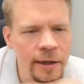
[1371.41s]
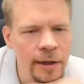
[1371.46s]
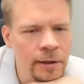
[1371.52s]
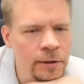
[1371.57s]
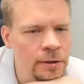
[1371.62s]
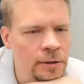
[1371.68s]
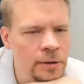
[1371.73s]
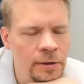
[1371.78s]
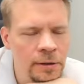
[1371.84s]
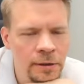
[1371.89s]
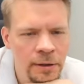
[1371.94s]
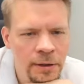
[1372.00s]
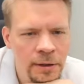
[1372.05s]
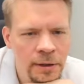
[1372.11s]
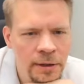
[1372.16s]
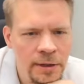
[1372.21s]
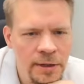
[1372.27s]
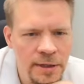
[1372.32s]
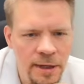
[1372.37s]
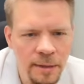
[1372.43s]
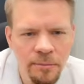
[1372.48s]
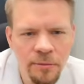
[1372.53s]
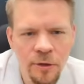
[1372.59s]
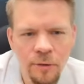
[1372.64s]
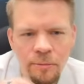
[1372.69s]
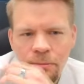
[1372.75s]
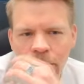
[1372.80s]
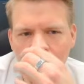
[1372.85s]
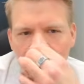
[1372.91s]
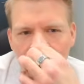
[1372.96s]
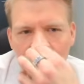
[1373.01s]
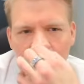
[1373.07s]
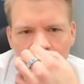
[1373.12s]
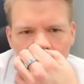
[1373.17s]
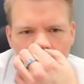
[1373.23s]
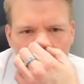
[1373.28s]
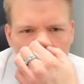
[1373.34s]
or some top
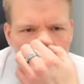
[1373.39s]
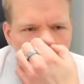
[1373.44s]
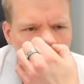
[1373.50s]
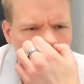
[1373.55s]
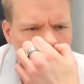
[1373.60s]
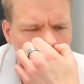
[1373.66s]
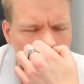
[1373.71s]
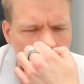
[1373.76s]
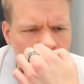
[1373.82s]
player who